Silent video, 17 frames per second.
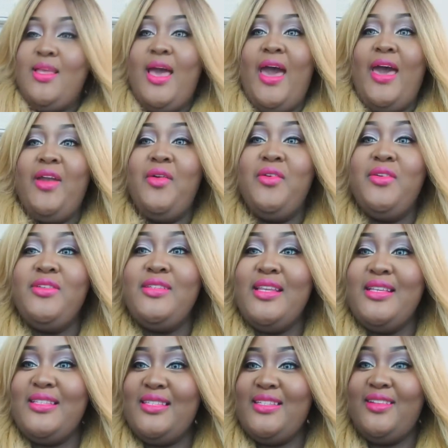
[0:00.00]
I don't
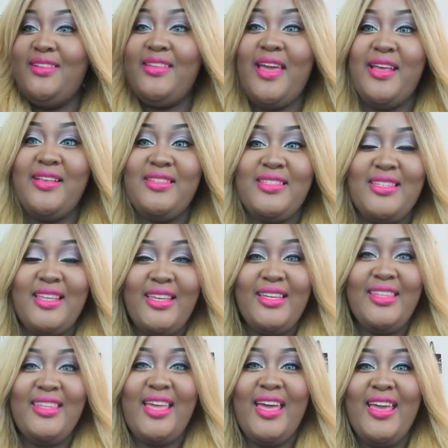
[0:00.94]
necessarily have
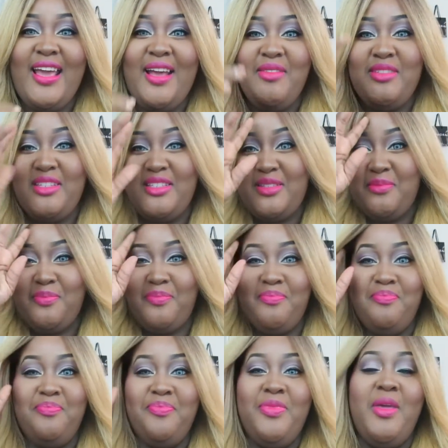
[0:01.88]
cellulite. I'm just
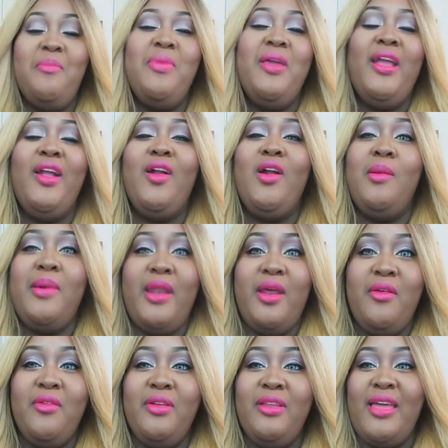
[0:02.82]
a big girl, but
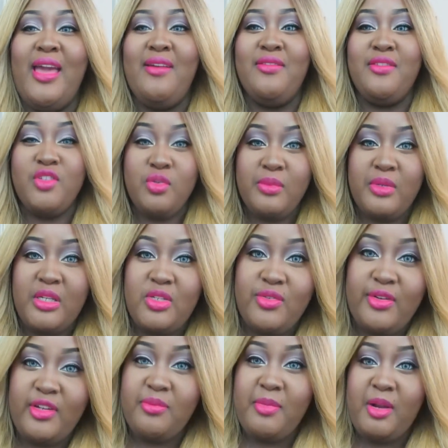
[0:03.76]
I don't really have too many
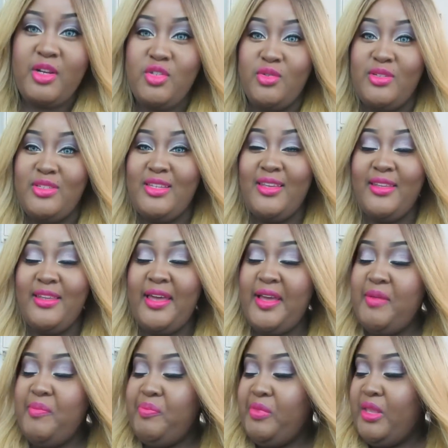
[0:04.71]
stretch marks or
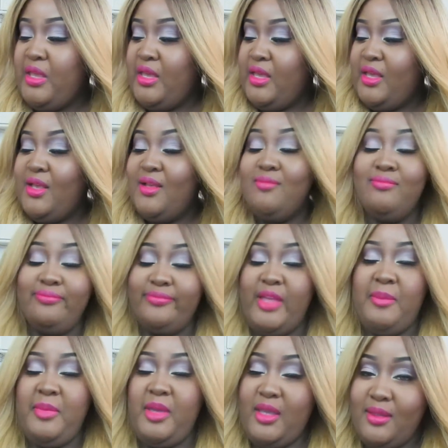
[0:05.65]
cellulite.
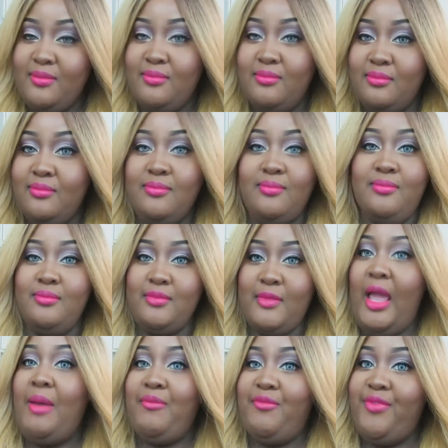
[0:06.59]
I mean,
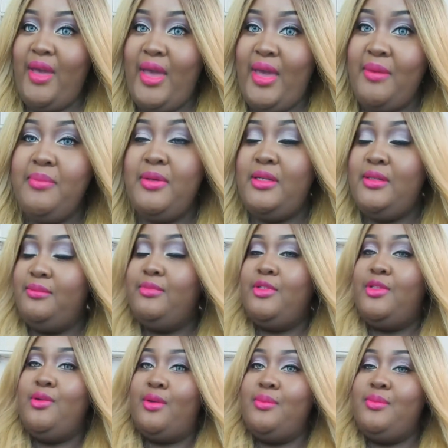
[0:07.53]
I'm fat, but
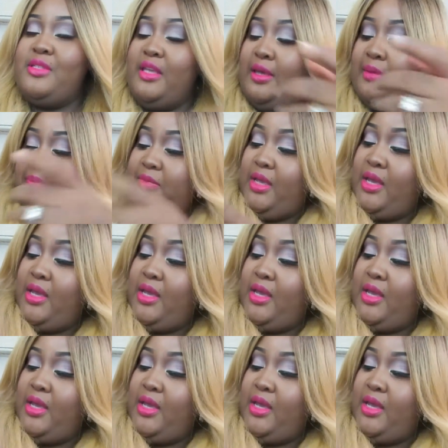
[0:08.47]
you know what I'm saying.